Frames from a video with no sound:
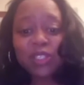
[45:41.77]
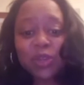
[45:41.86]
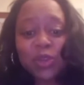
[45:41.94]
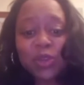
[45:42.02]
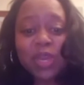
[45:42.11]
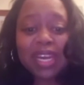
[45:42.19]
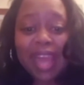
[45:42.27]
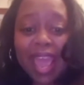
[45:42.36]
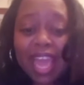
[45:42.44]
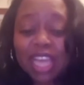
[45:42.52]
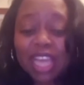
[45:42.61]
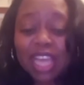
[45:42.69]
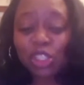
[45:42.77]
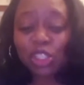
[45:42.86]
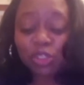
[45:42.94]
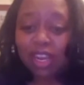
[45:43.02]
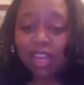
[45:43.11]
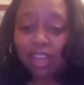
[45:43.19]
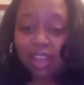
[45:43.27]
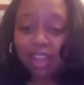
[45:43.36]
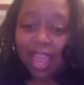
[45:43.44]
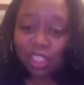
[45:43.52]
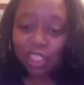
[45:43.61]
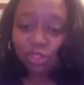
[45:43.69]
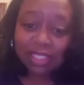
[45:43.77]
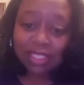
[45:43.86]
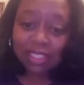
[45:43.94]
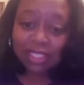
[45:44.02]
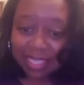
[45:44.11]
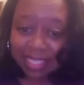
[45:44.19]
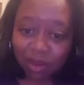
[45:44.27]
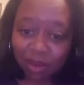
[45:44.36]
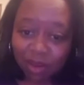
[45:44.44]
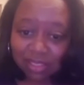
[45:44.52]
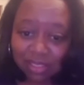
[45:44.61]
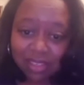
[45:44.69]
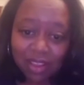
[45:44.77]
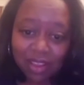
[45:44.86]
So you get an extra discount